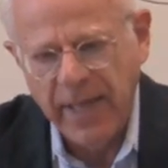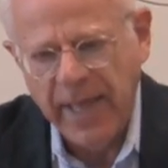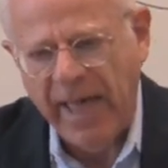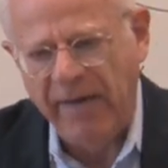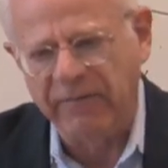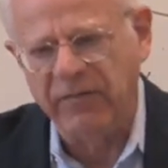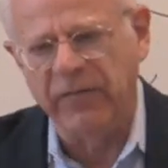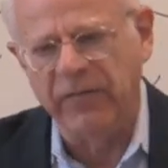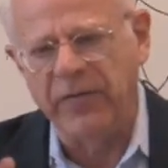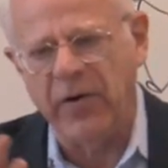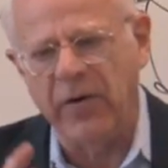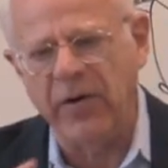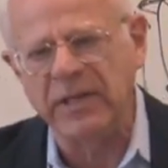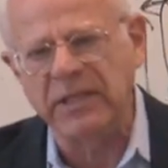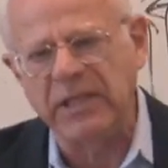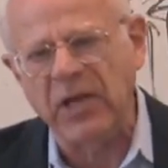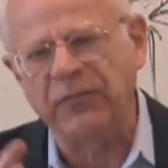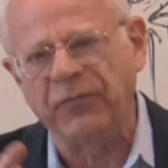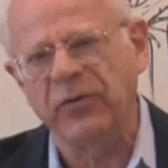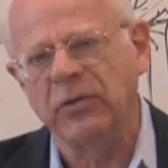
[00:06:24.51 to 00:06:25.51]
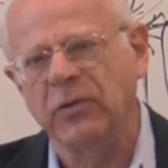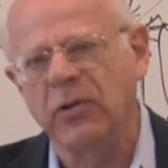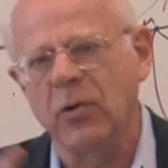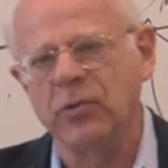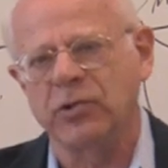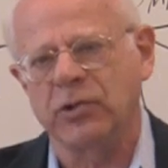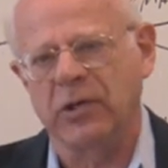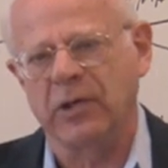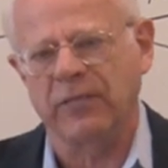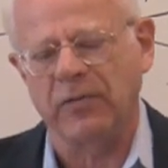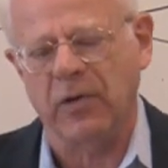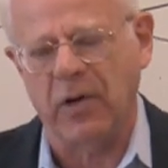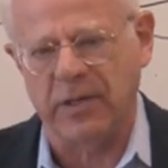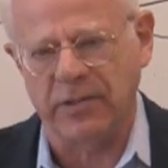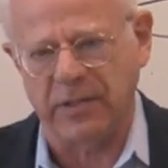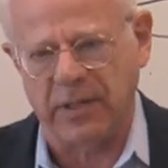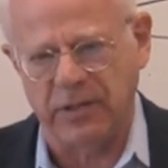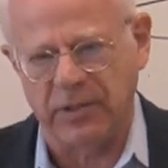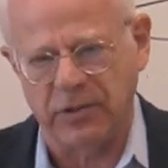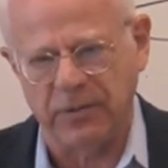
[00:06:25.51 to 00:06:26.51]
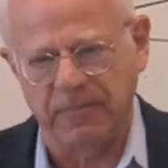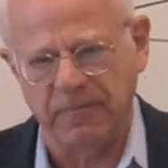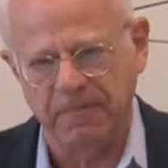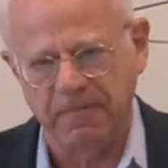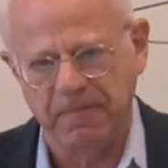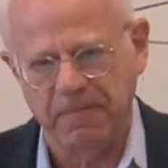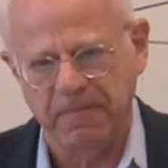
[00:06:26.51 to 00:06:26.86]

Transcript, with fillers: have a very different notion of causation.